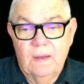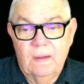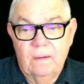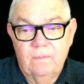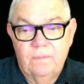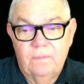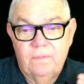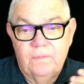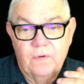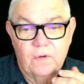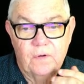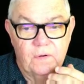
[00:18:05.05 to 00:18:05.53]

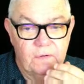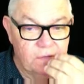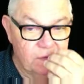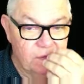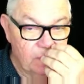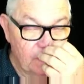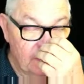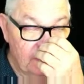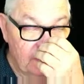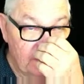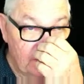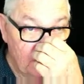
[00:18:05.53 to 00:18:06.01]

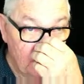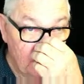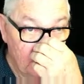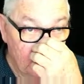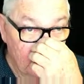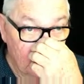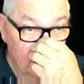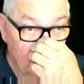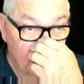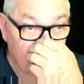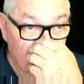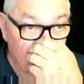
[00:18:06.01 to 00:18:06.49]
Firstly,
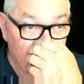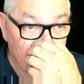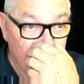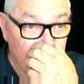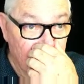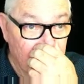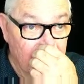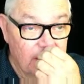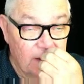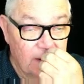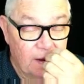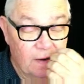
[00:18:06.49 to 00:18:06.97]

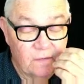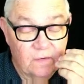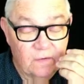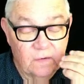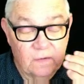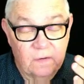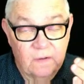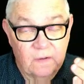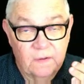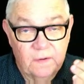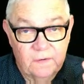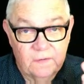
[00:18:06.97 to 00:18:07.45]
it has a
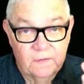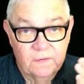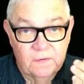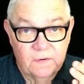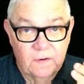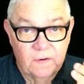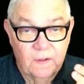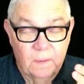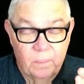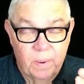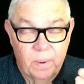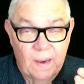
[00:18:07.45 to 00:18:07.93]
list,
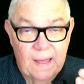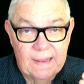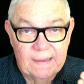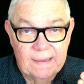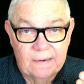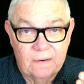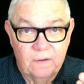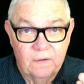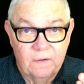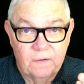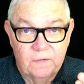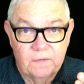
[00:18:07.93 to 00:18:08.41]
a
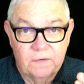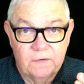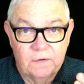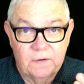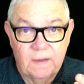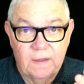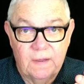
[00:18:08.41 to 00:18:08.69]
blacklist,